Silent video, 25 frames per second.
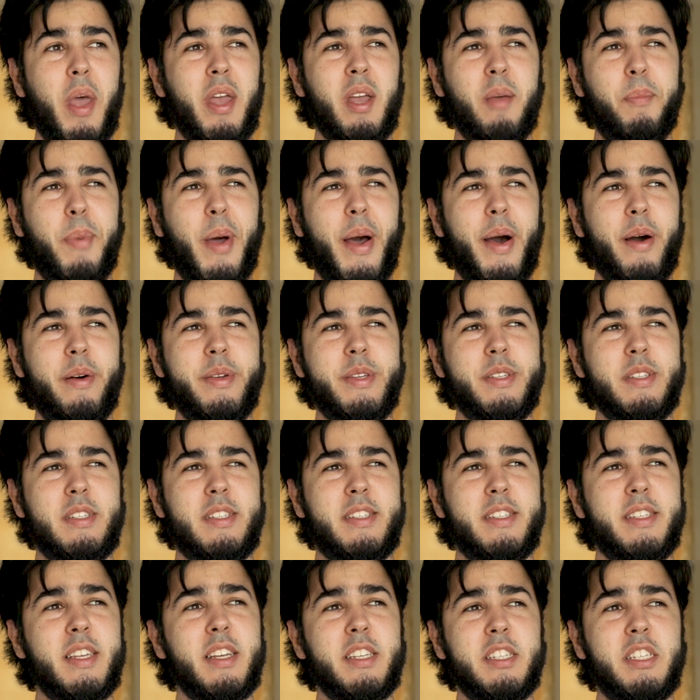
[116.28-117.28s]
about
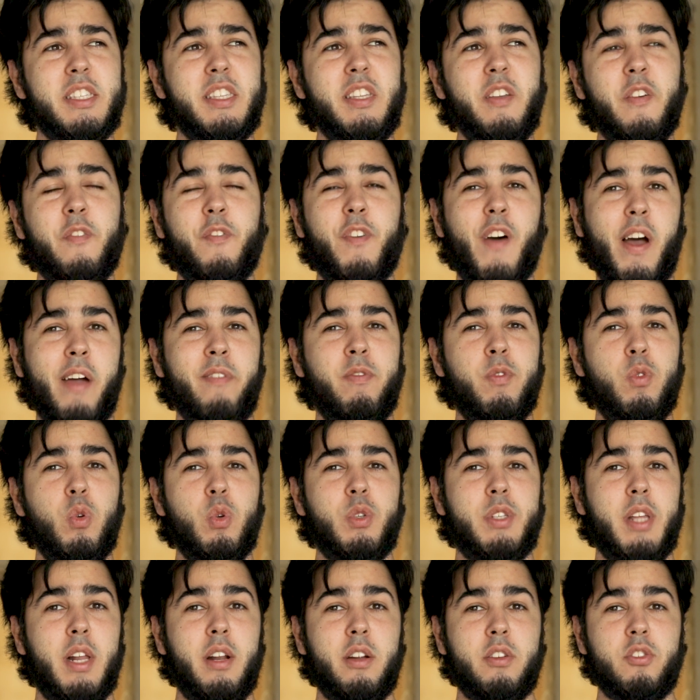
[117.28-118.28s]
65 New
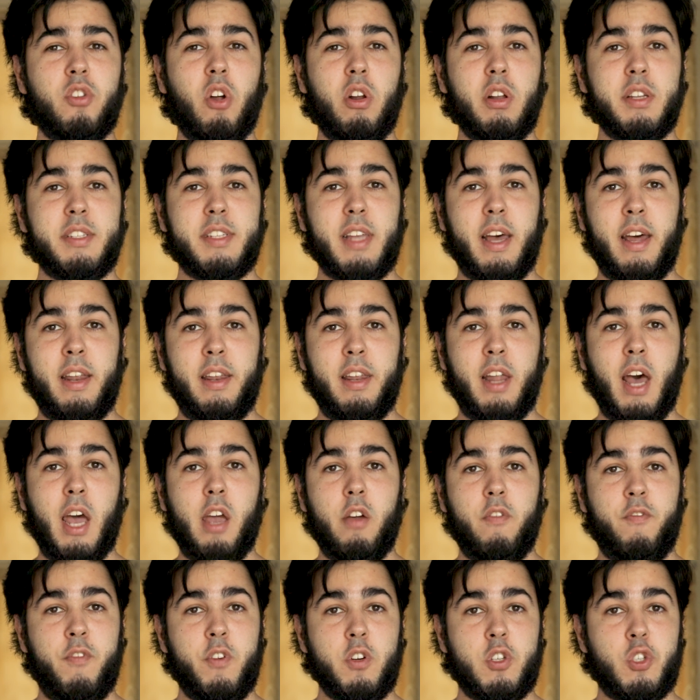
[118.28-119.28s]
Zealand dollars a
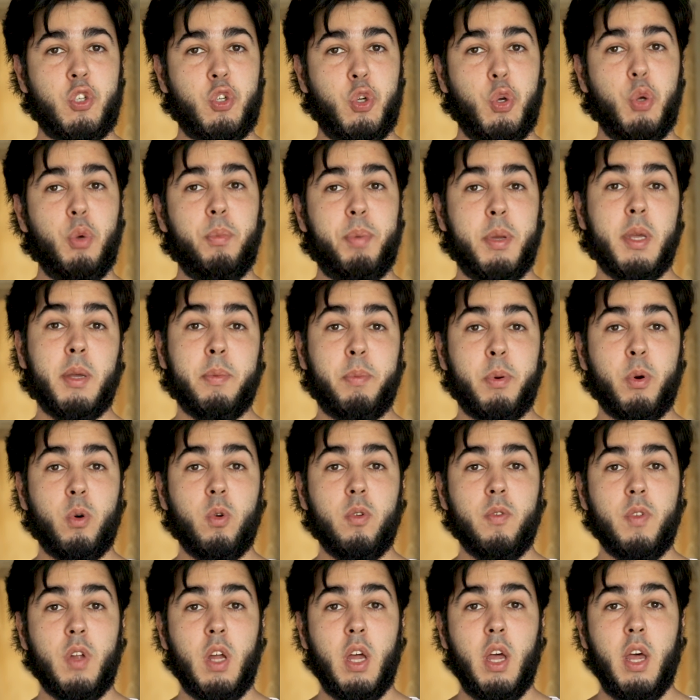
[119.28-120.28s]
night for 2
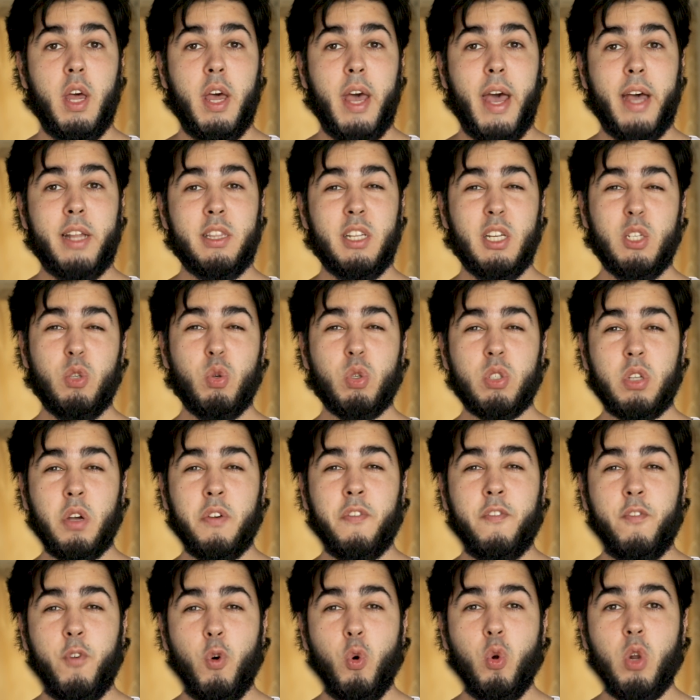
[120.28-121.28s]
people. And this was a
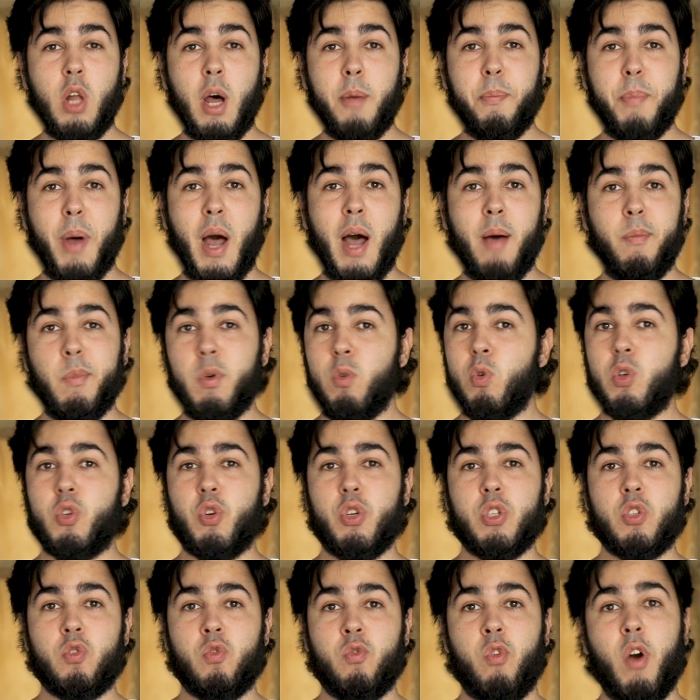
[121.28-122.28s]
full apartment which
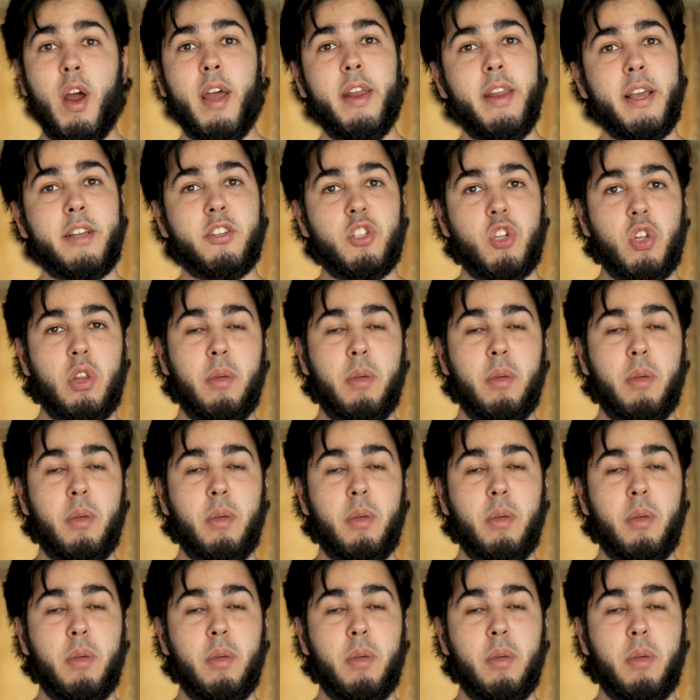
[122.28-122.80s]
was right next to